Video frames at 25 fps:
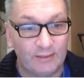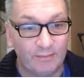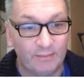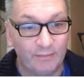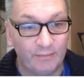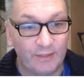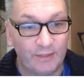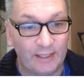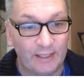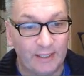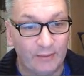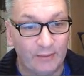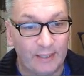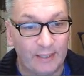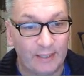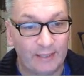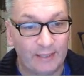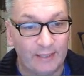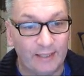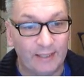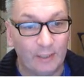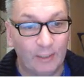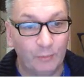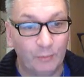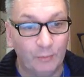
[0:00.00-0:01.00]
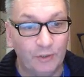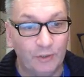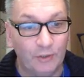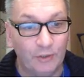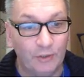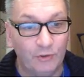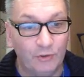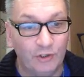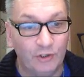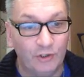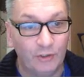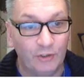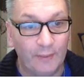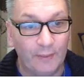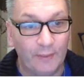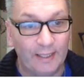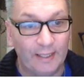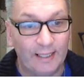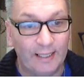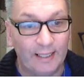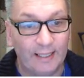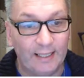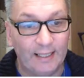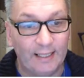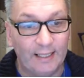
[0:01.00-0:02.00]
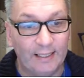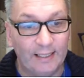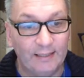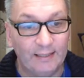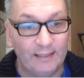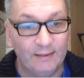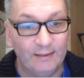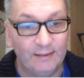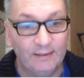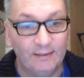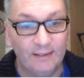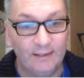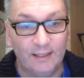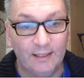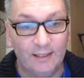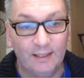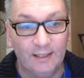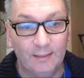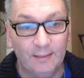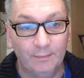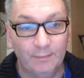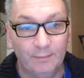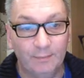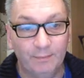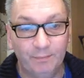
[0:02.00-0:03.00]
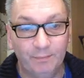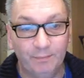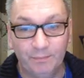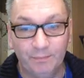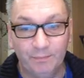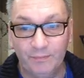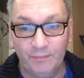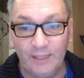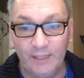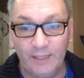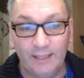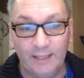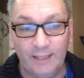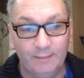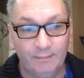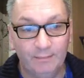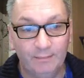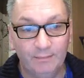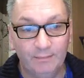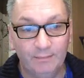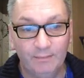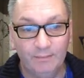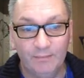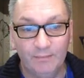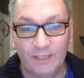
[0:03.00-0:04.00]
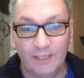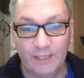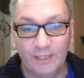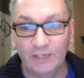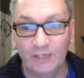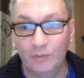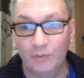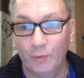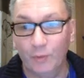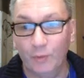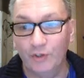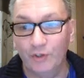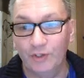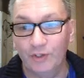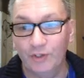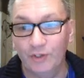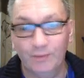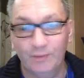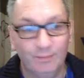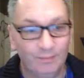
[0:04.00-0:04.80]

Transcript: video that helps you to do it, and yeah, thanks for watching.